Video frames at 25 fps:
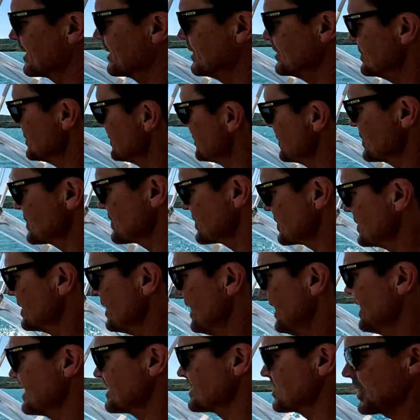because it just,
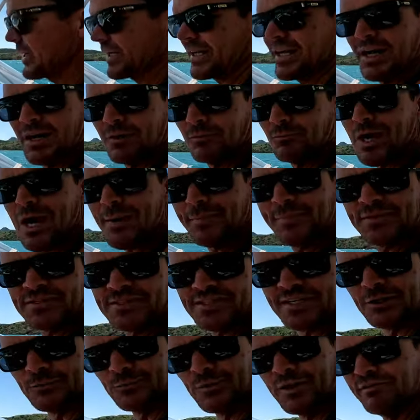it's like a uh,
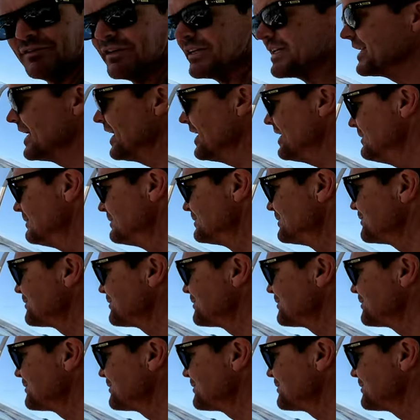rapids in a river, you know?